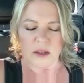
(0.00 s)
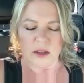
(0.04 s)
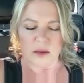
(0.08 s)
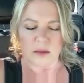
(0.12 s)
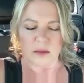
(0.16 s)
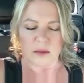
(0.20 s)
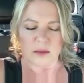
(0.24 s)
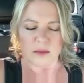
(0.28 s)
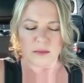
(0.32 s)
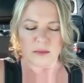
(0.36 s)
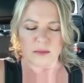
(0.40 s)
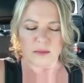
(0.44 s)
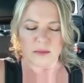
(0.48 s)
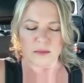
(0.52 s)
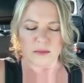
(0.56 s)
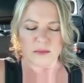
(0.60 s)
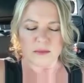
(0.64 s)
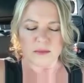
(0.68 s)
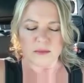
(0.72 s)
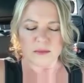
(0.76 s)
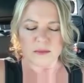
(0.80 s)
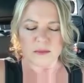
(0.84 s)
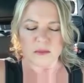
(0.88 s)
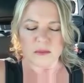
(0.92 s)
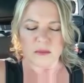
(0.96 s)
you,
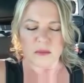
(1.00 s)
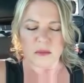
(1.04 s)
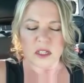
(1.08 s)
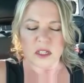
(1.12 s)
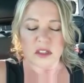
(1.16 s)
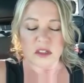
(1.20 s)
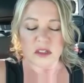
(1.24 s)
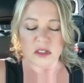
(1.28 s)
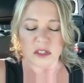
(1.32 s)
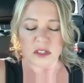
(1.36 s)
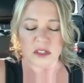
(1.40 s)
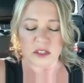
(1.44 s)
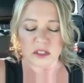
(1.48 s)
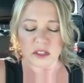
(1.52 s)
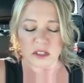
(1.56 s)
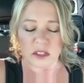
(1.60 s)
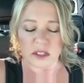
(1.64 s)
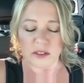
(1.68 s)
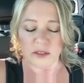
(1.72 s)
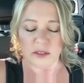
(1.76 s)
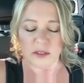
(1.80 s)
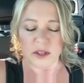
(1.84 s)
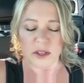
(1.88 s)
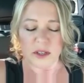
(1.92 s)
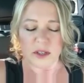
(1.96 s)
it's going to
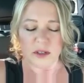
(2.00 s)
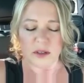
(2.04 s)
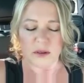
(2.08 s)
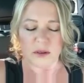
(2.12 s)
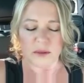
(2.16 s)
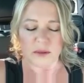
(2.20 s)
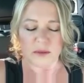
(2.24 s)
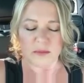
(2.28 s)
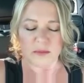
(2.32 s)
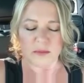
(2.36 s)
deliver you.